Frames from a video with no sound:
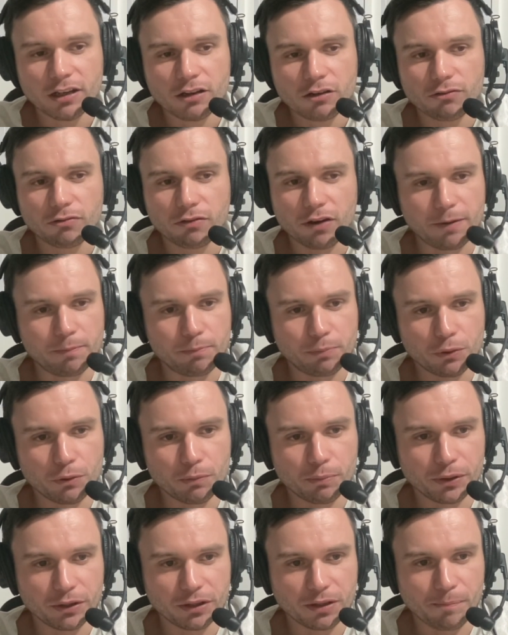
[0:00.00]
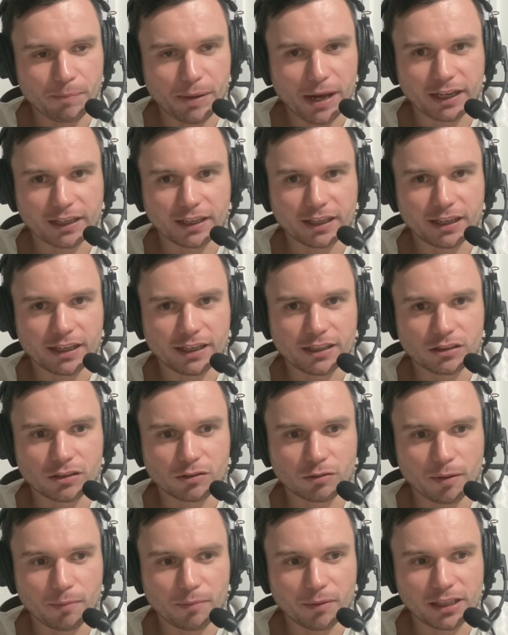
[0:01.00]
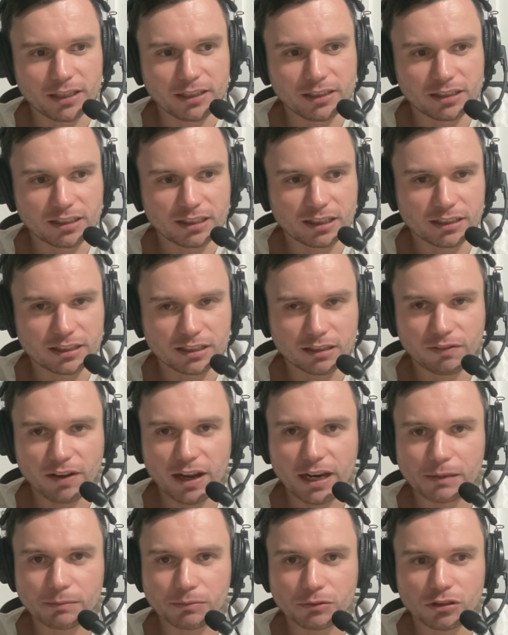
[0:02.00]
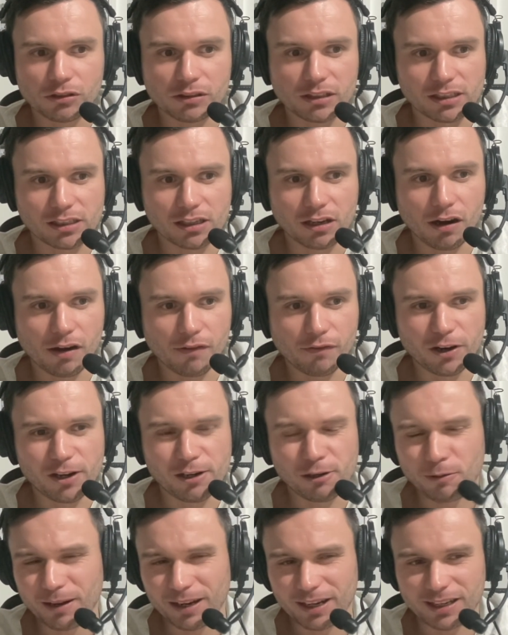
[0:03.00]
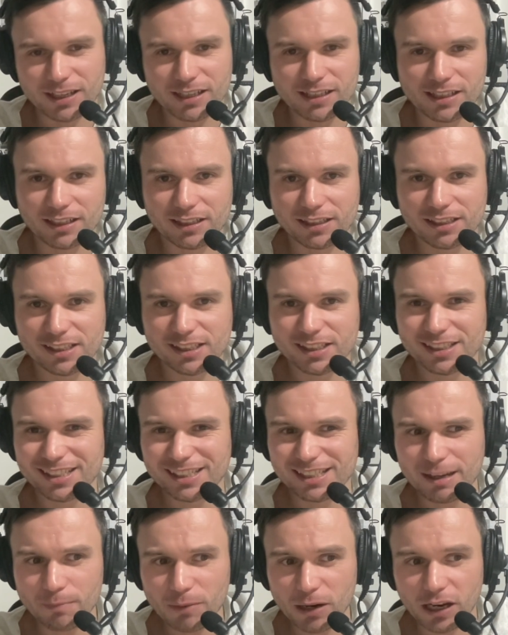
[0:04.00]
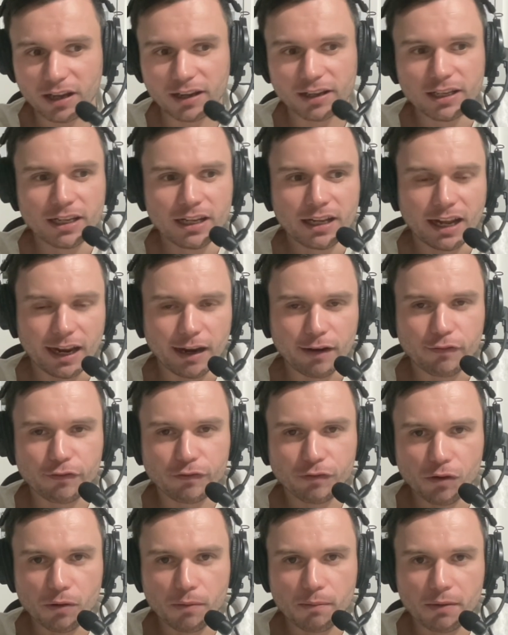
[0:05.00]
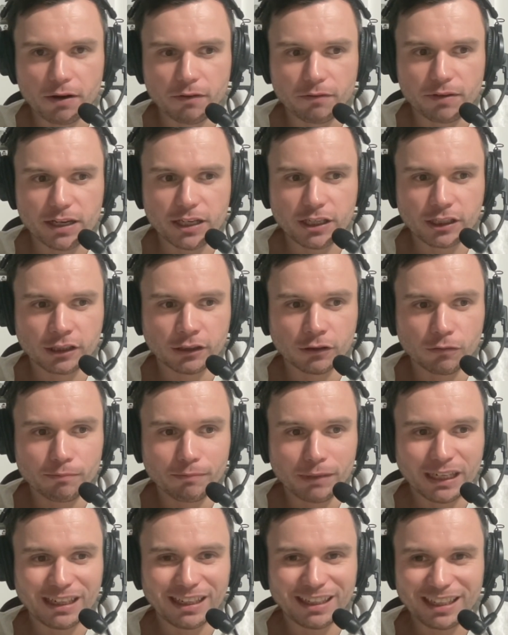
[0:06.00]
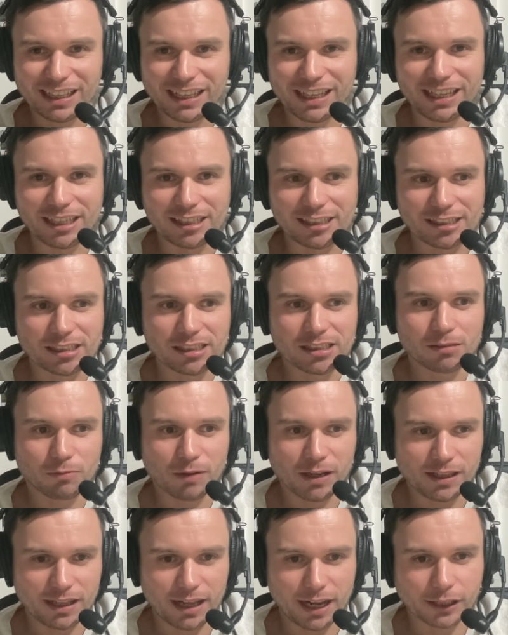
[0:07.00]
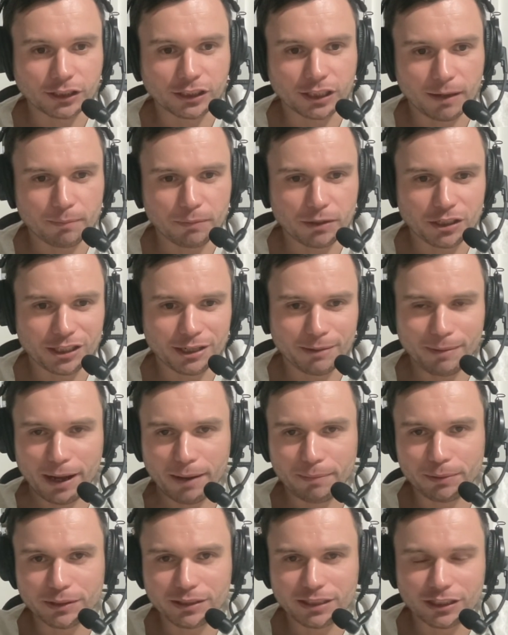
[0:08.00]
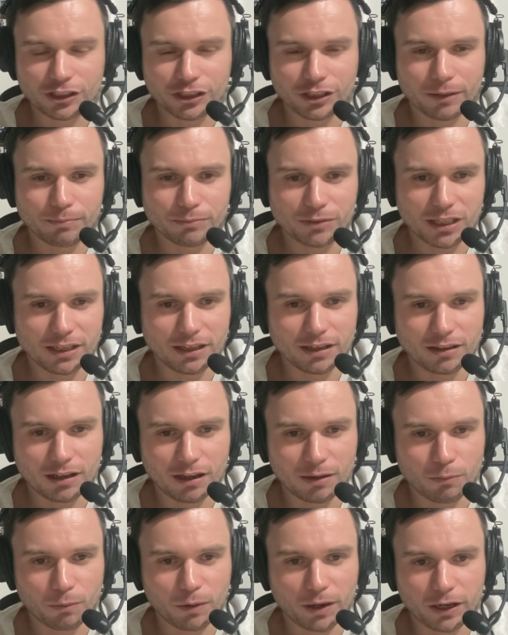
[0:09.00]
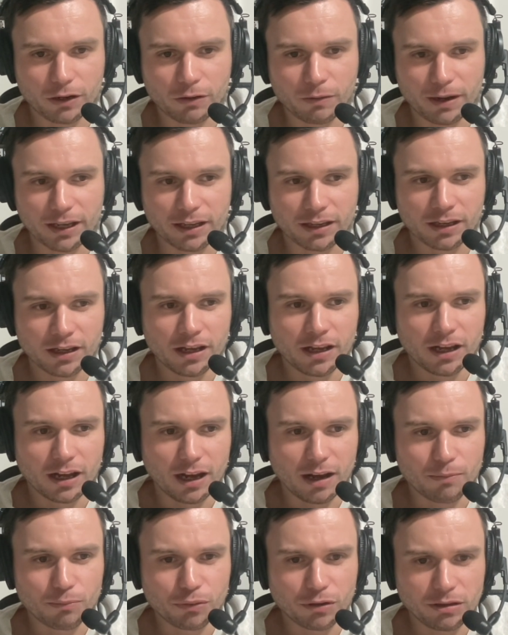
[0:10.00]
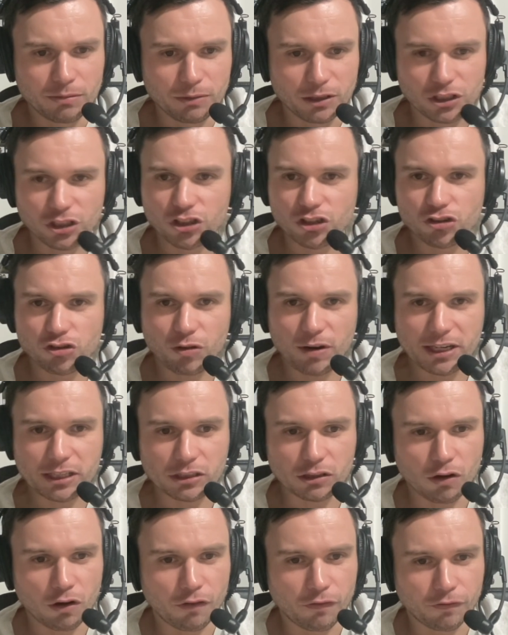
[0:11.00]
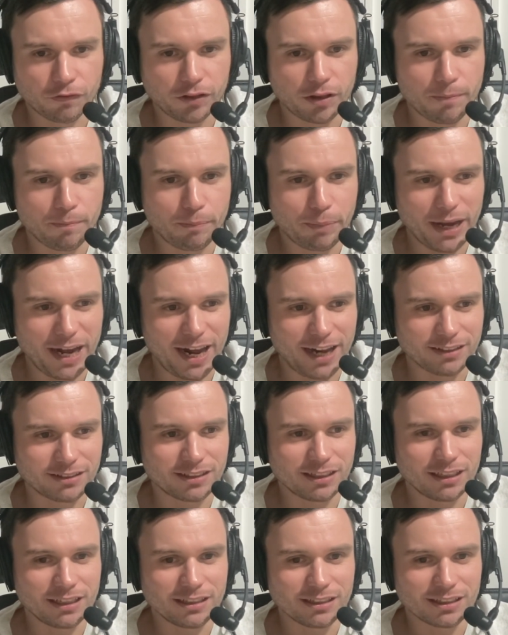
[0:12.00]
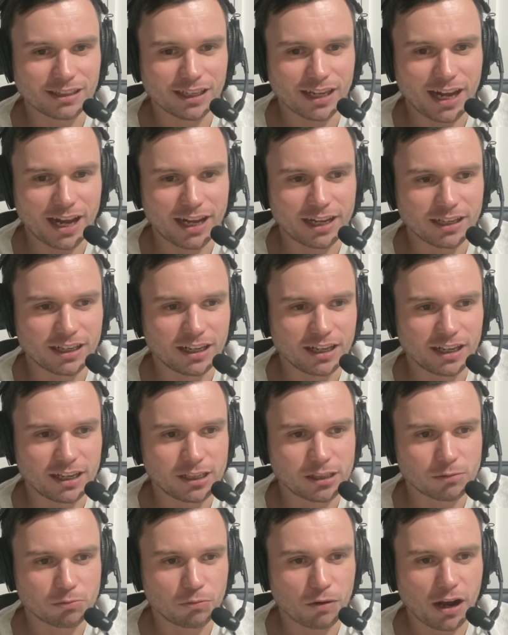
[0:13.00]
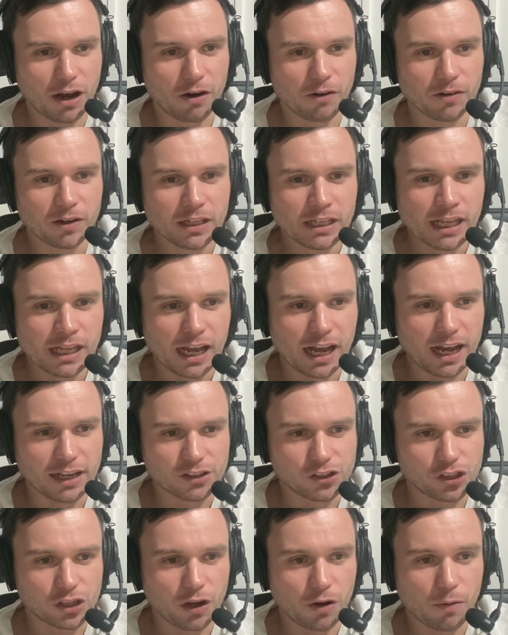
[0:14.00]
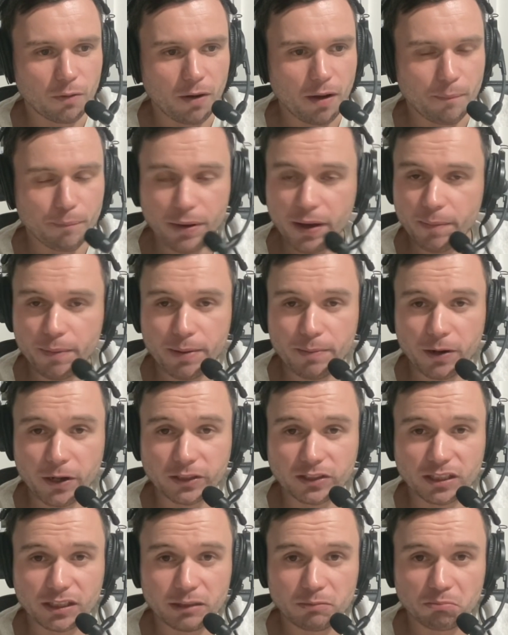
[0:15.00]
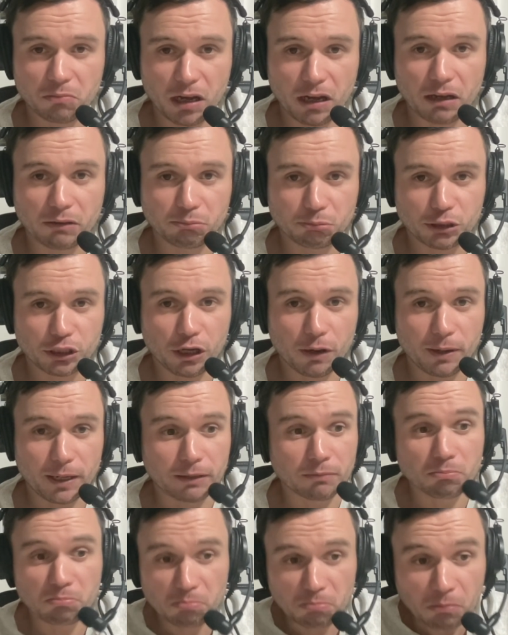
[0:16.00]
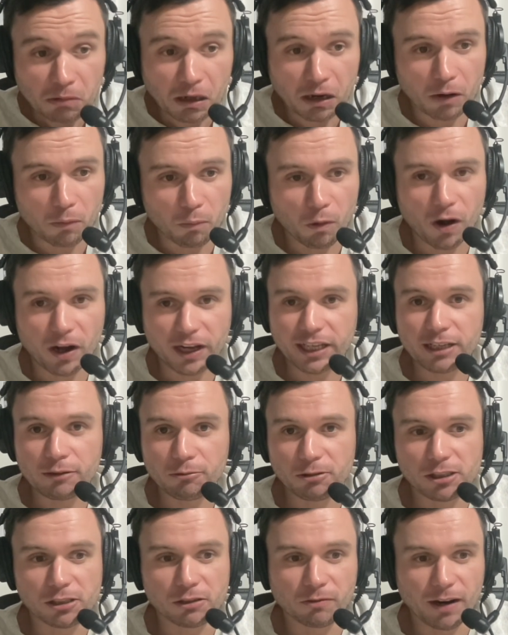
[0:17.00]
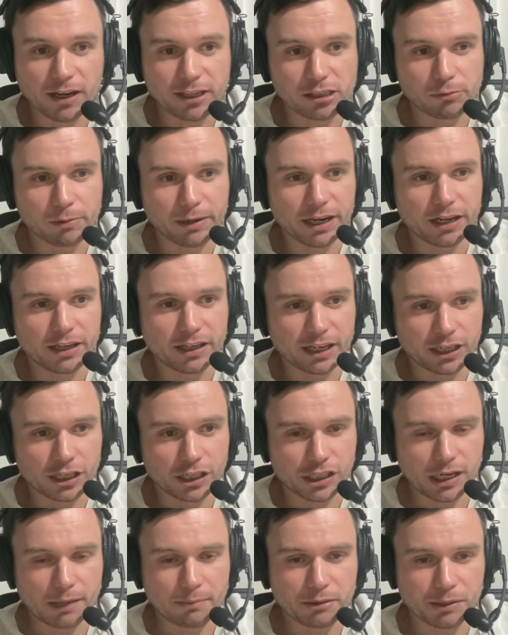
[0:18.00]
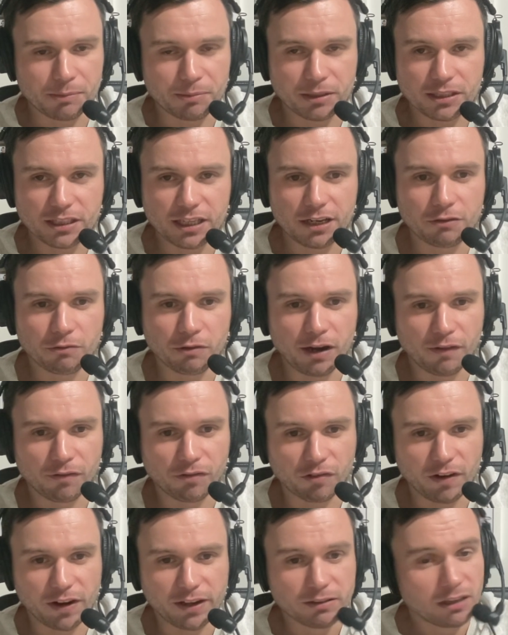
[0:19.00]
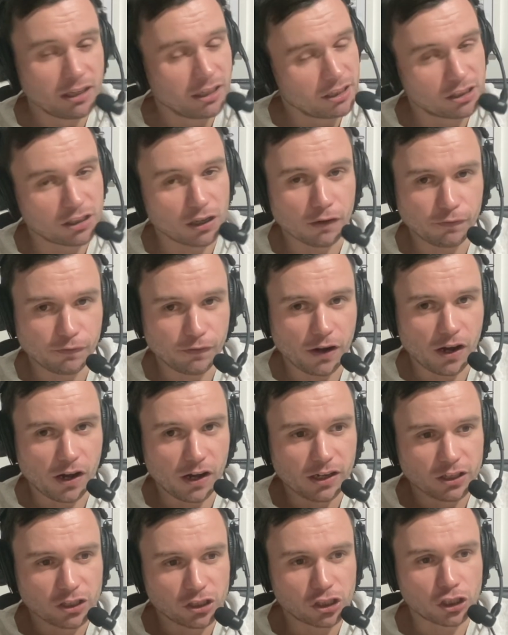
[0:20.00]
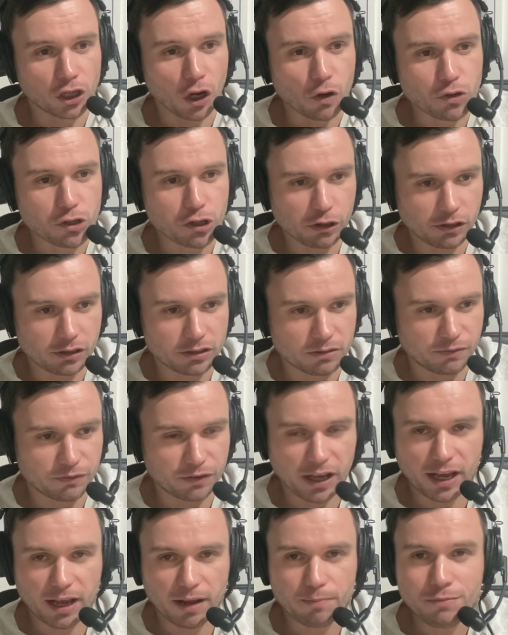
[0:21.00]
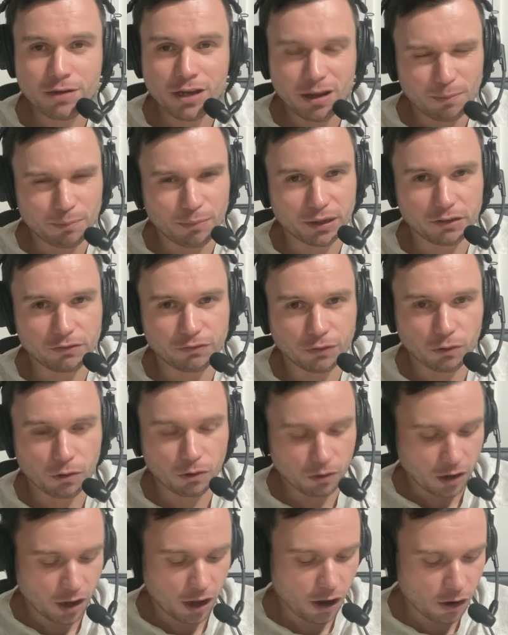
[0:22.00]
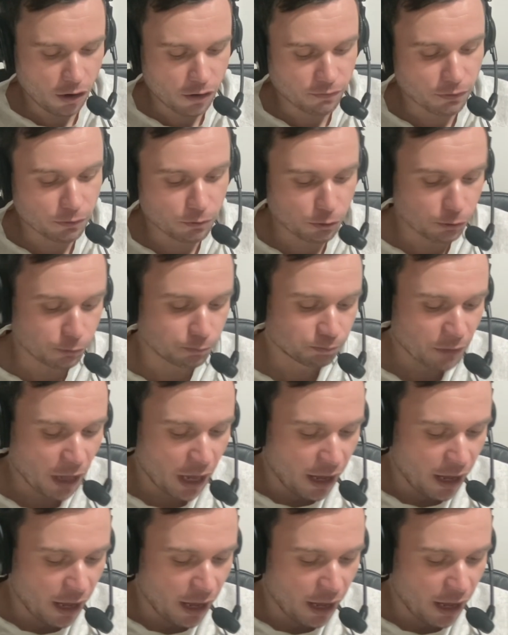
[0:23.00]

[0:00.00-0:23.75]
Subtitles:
Red Bull put the backing into him. He's developed to this car very quickly. He did similar in Formula Regional Middle East when that championship happened. He jumped in and went quick, pretty much straight off the bat into that as well. So Pepe Marti showing why he was a race winner and a championship contender in F3. So far, so good for him. P4 overall.